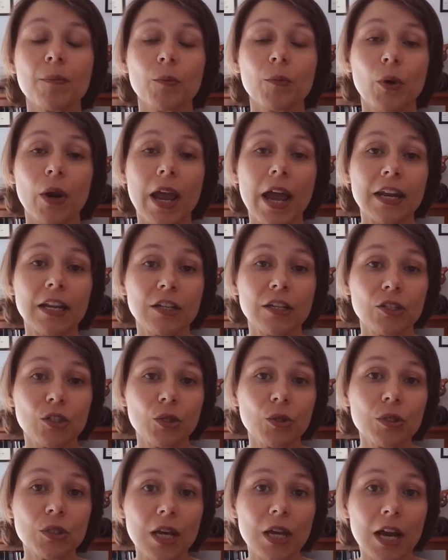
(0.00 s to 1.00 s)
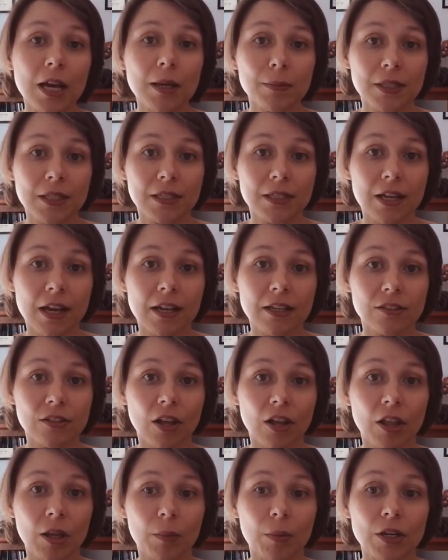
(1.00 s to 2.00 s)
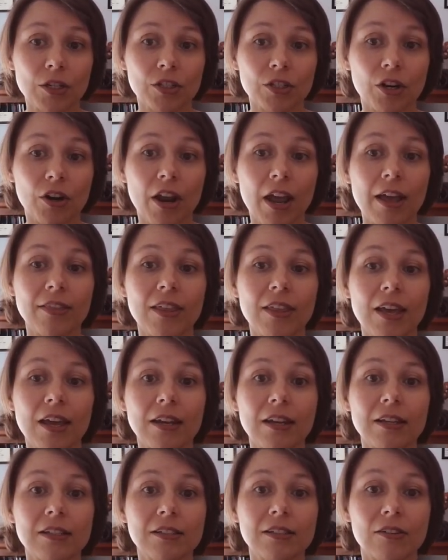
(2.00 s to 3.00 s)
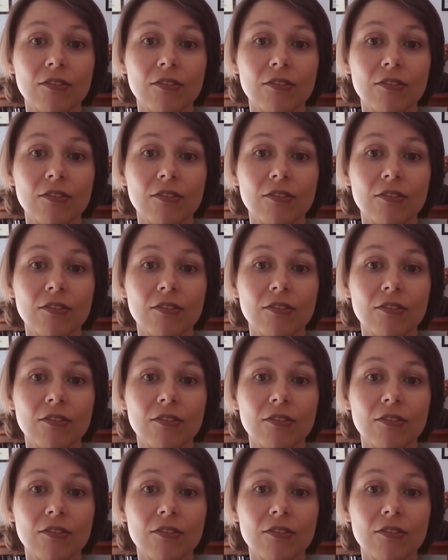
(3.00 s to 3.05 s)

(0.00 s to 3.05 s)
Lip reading: we're adding 2 times the diastolic pressure, and then